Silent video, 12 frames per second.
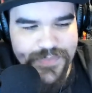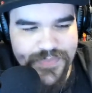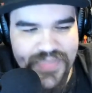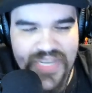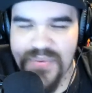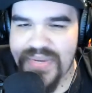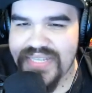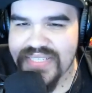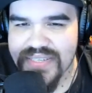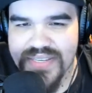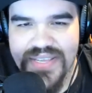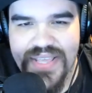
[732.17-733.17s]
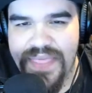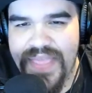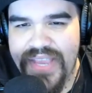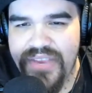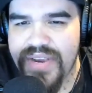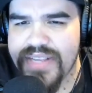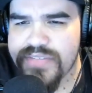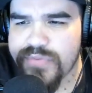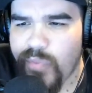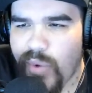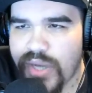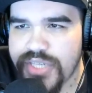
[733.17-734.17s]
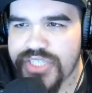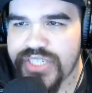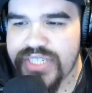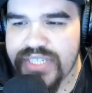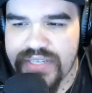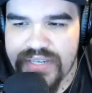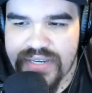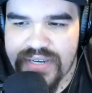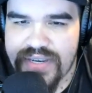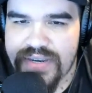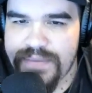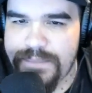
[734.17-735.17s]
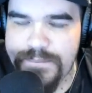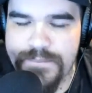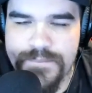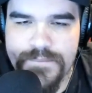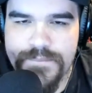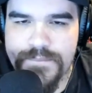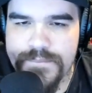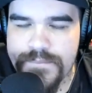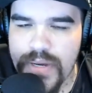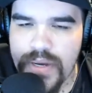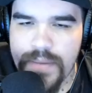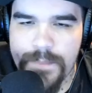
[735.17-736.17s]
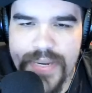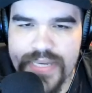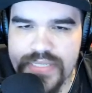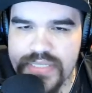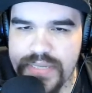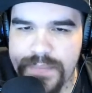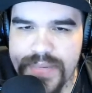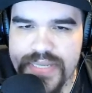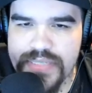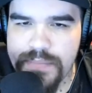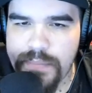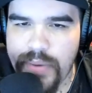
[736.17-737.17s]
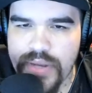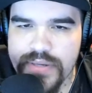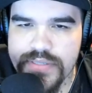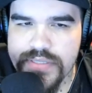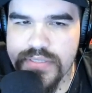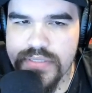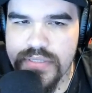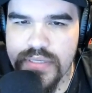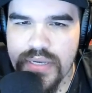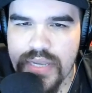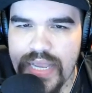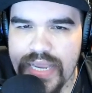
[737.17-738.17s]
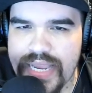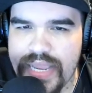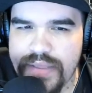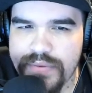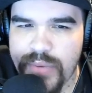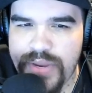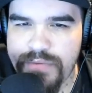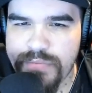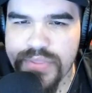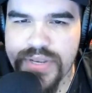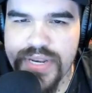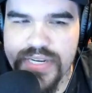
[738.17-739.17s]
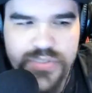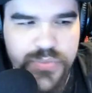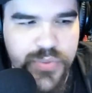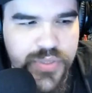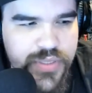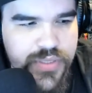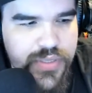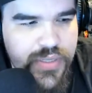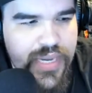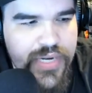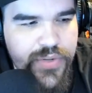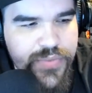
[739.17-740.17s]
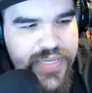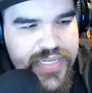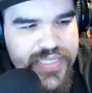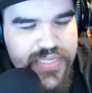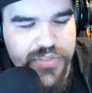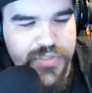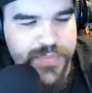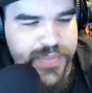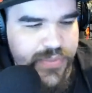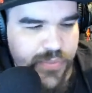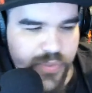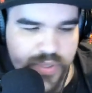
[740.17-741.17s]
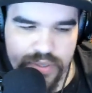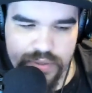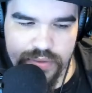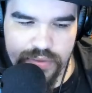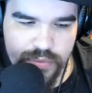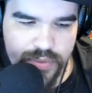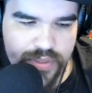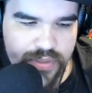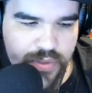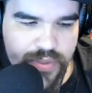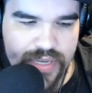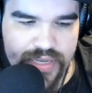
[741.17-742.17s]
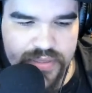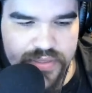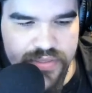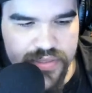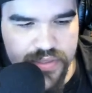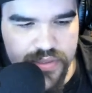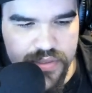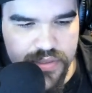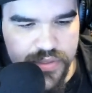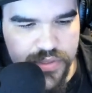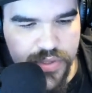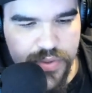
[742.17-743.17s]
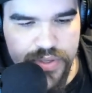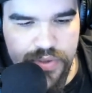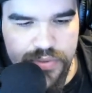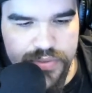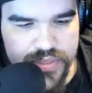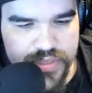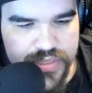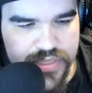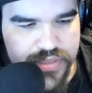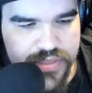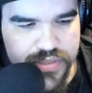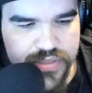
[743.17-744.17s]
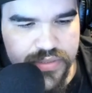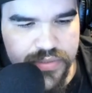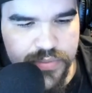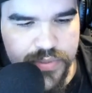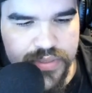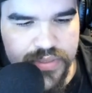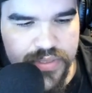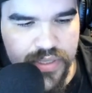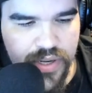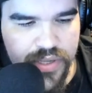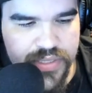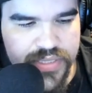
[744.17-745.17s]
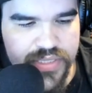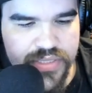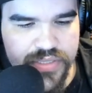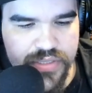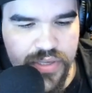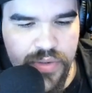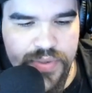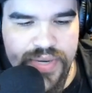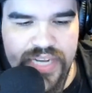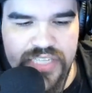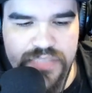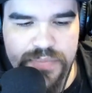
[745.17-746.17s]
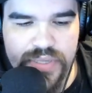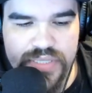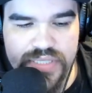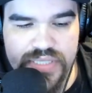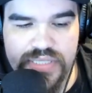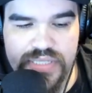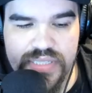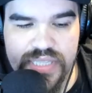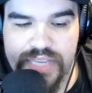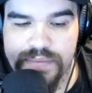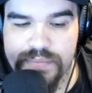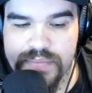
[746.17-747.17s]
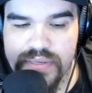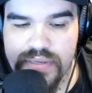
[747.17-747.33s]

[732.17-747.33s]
Anyways, thank you guys for watching. Amazing, amazing box. I can't wait for the next one. I don't think it tells me what. Oh yeah, it does. No, I know. This says what the contents. Oh, next month's theme